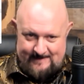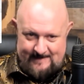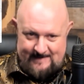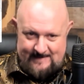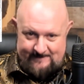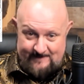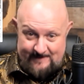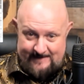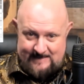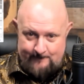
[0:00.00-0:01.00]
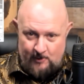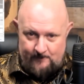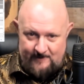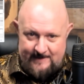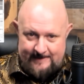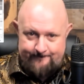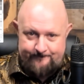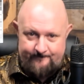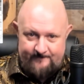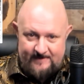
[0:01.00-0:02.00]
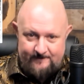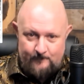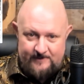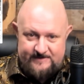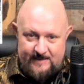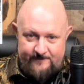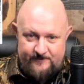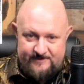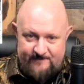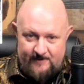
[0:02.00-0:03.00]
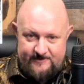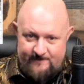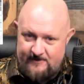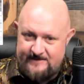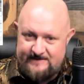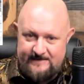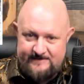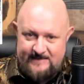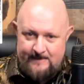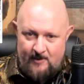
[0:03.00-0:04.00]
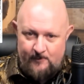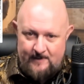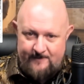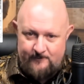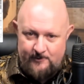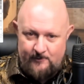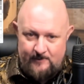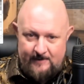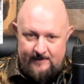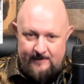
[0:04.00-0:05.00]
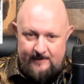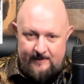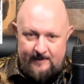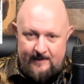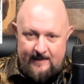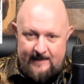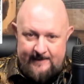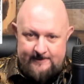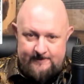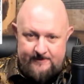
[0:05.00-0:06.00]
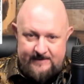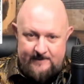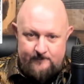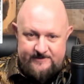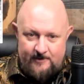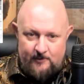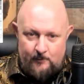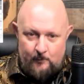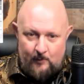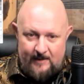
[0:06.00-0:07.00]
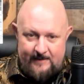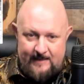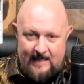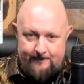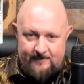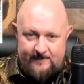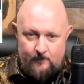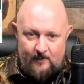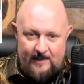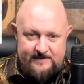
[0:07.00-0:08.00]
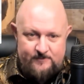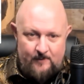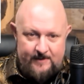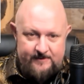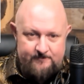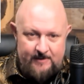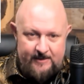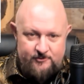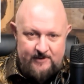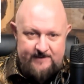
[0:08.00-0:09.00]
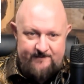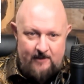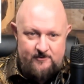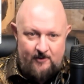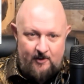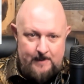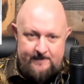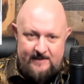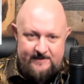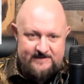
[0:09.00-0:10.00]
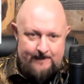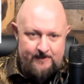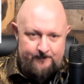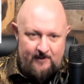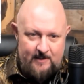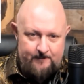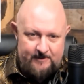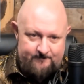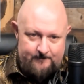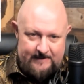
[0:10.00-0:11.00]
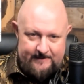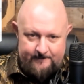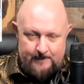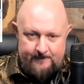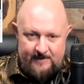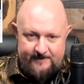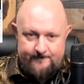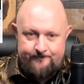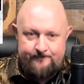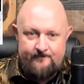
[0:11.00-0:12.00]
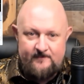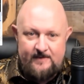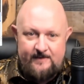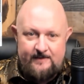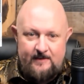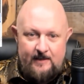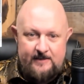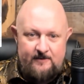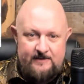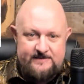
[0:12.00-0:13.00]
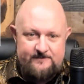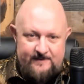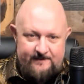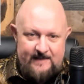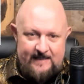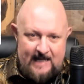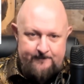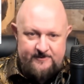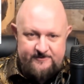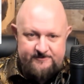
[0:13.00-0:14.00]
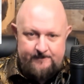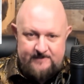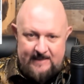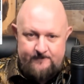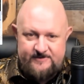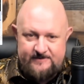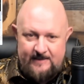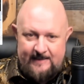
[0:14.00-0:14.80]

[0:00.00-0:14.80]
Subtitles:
and that I came home late. What's now? There's severity stays the same all the way through. Okay, so what happened there? Well, I just wanted a drink of alcohol. Maybe I didn't stop at the bar, but maybe I did. Occurrence, well, that happens sometimes.